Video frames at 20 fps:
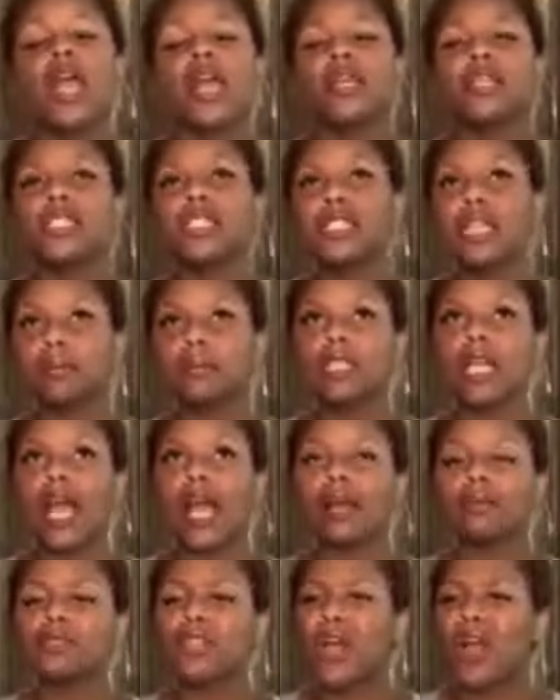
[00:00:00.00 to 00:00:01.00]
And
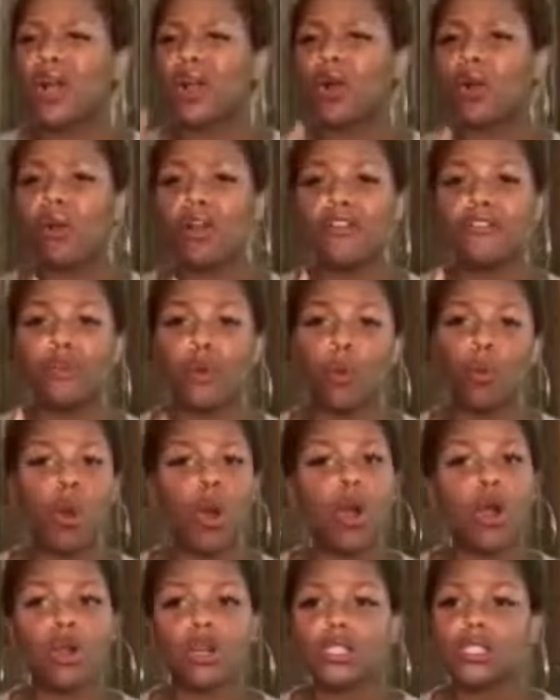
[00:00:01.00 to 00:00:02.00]
sometimes going for
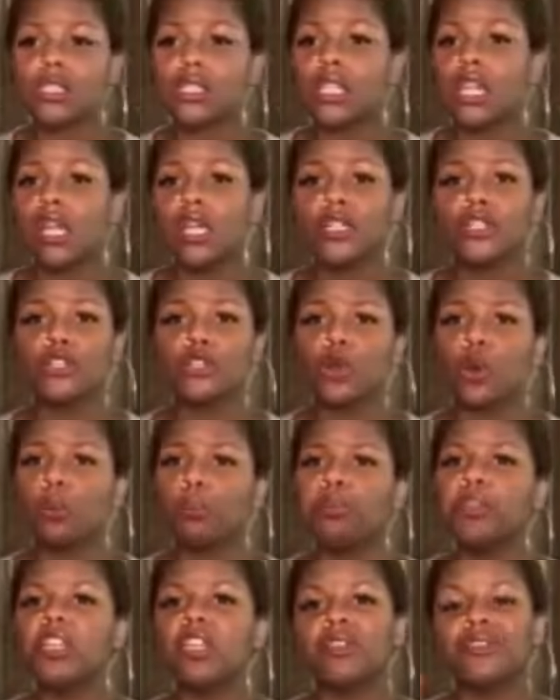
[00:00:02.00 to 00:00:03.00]
walks,
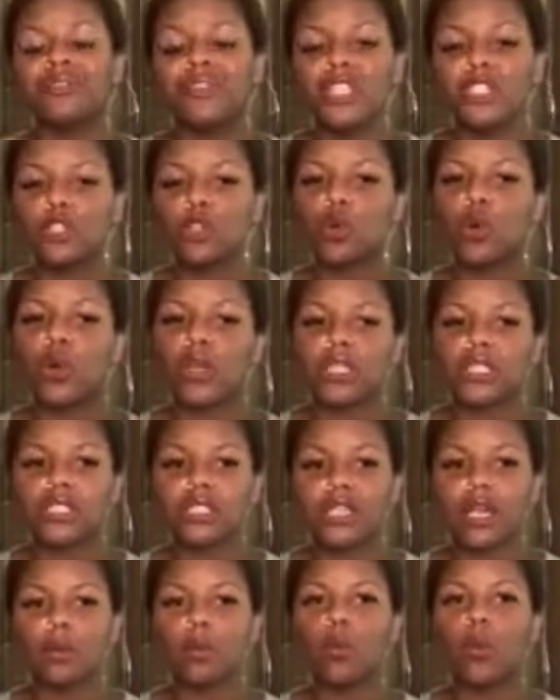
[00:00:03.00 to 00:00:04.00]
being physical in
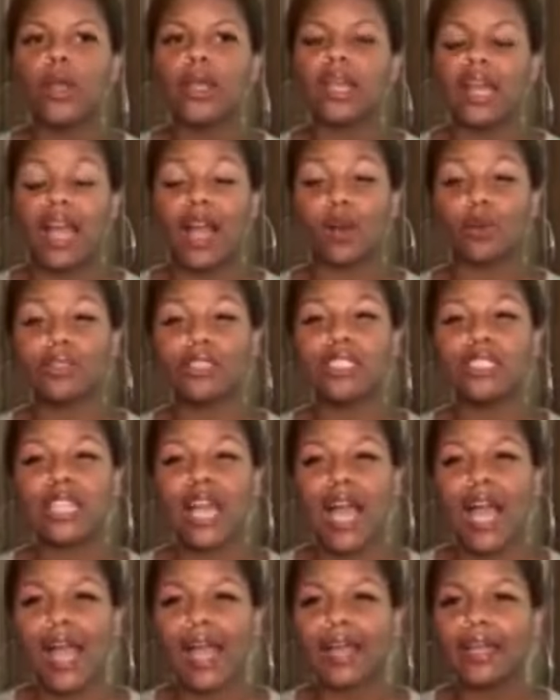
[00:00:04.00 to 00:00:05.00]
some way
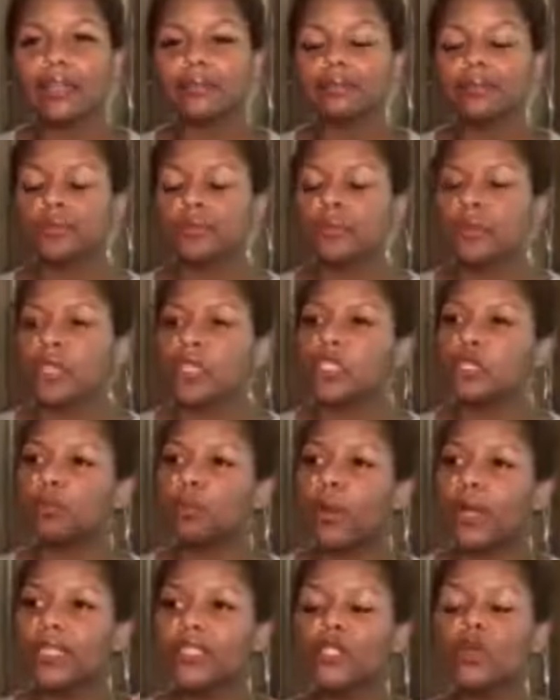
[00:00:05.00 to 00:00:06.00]
outside,
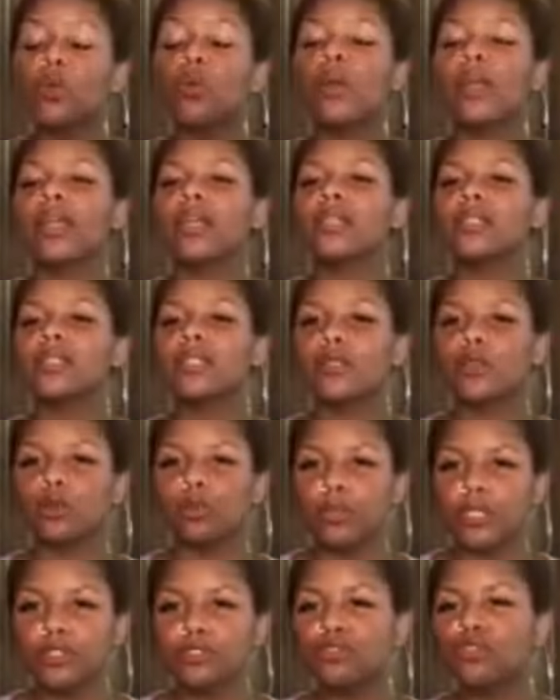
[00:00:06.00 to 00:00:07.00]
spreading your wings a little
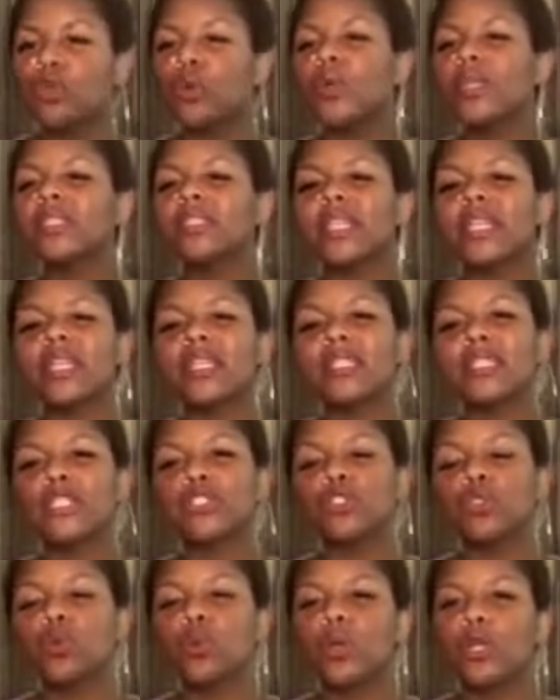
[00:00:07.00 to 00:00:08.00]
bit, doing things
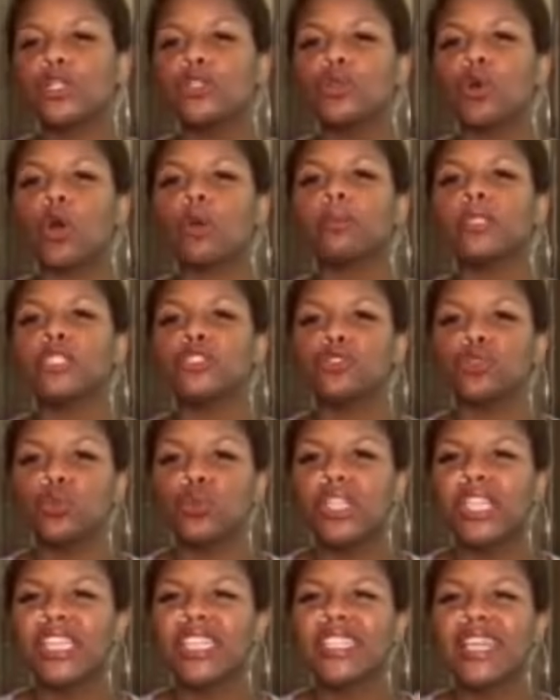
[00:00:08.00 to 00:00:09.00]
that you wouldn't normally do,
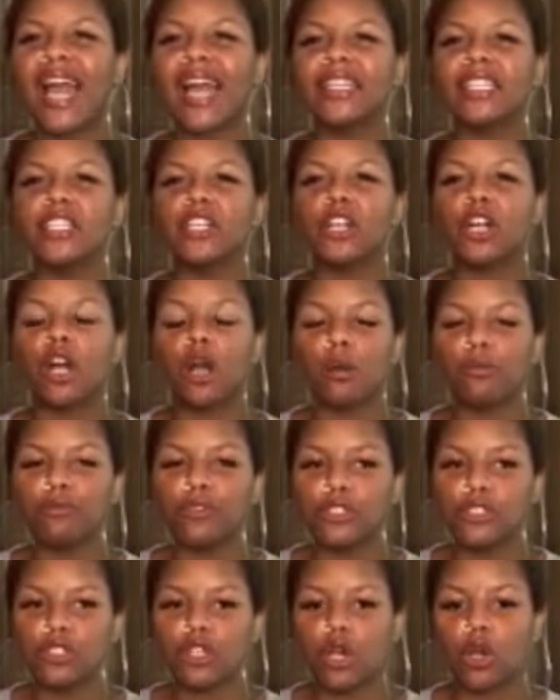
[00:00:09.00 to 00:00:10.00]
getting out of your
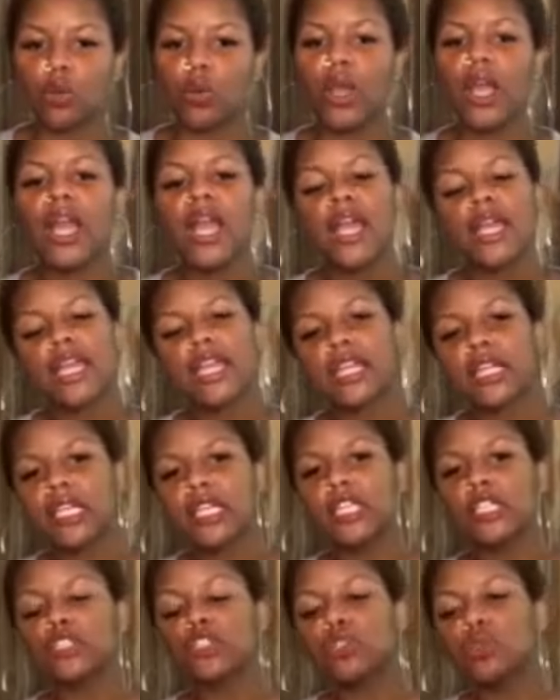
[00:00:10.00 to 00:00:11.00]
comfort zone can
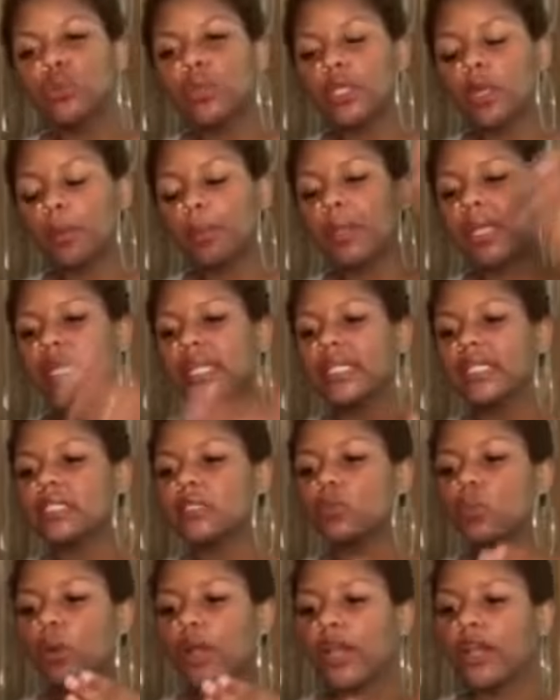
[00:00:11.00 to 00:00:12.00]
get you in a
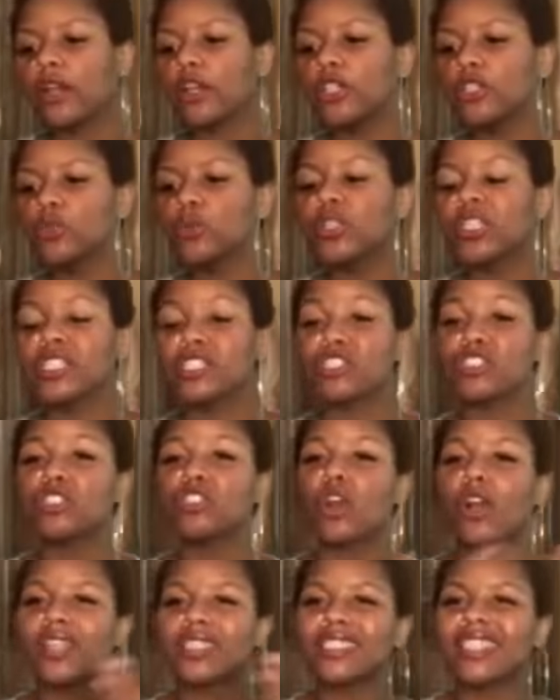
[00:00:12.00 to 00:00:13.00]
place where you can
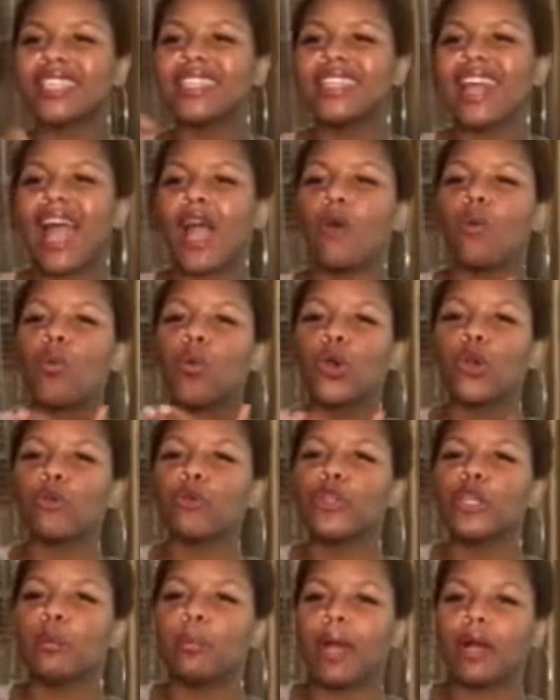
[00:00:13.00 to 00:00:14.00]
start to not
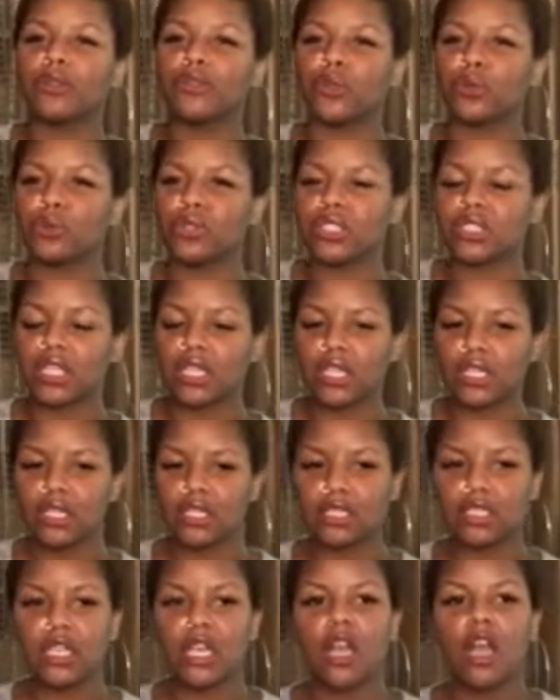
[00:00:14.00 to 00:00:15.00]
worry about those
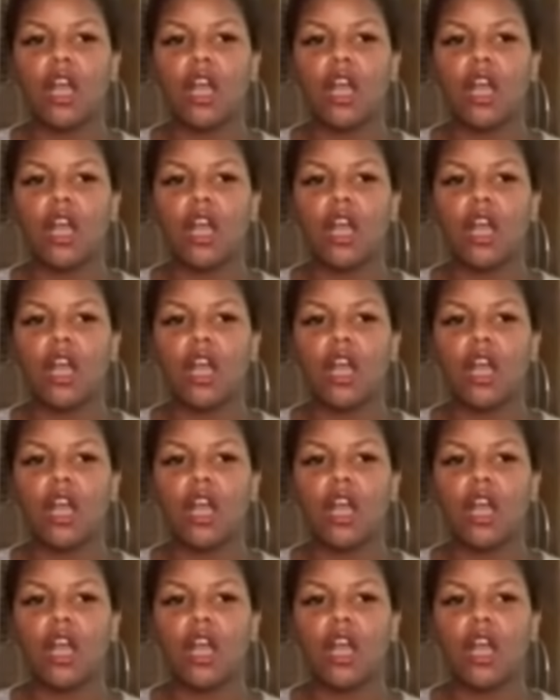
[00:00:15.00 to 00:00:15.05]
things.